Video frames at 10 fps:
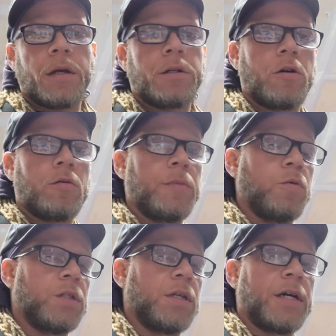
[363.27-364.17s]
And I told them
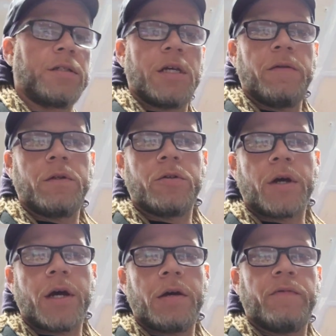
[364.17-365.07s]
it was not safe to
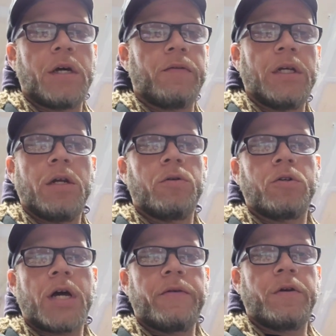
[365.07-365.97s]
drive, definitely don't
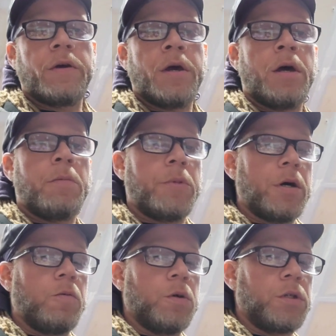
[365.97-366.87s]
drive it
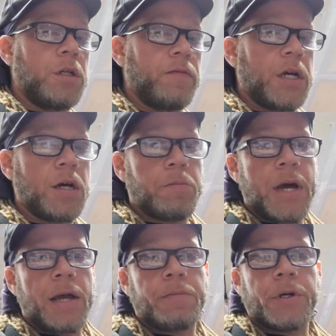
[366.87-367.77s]
but we'll see if they come
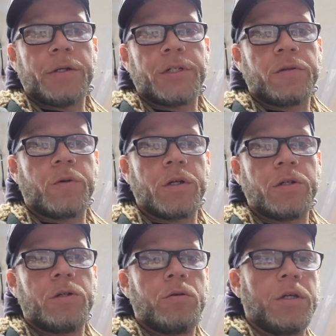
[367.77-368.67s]
back but just wanted
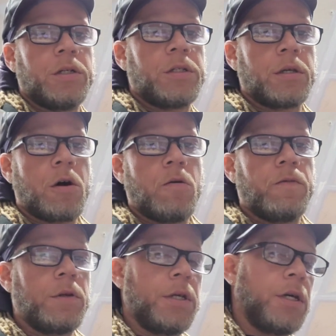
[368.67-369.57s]
to do this
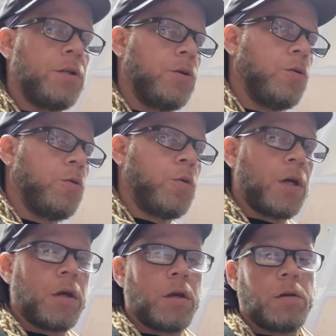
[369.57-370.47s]
hopefully they do
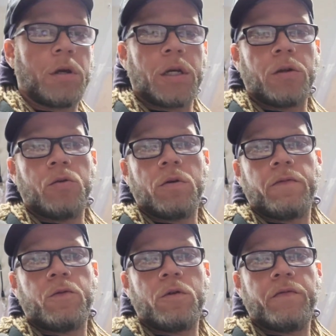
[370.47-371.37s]
and i can do a
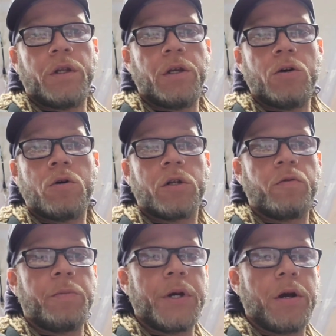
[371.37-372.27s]
full video on the
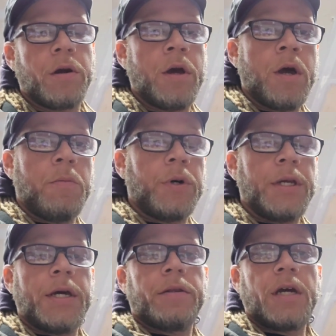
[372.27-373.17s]
repair but
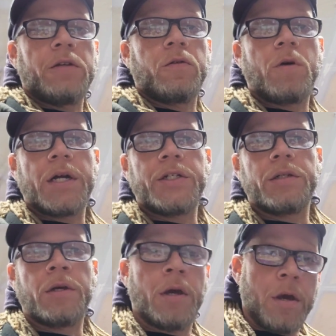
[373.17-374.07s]
yeah thanks for
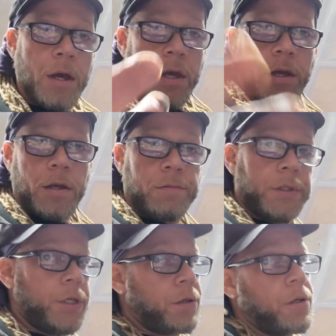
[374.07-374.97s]
watching and
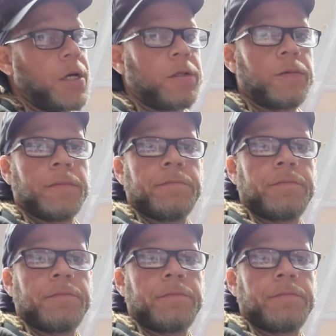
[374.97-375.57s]
see you on the next one